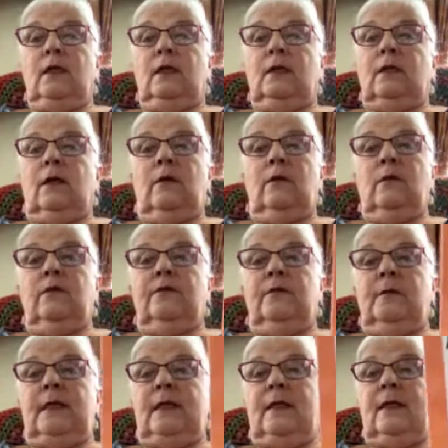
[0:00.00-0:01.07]
So for
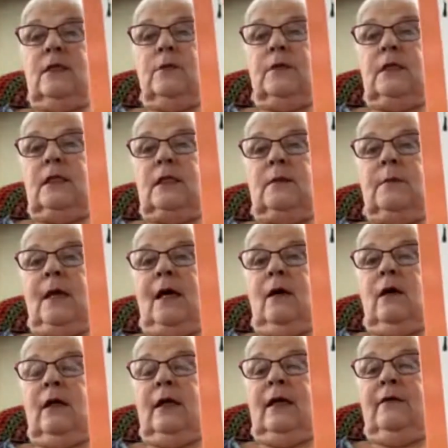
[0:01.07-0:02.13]
me, that's what it's
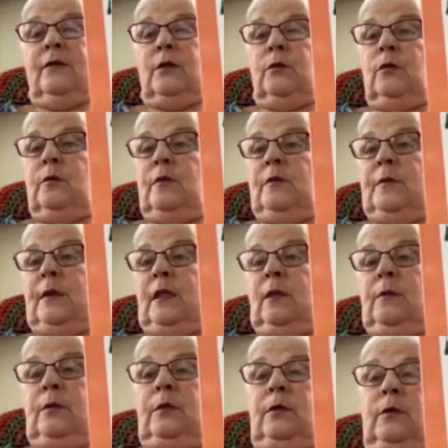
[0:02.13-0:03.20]
about. I have a group of people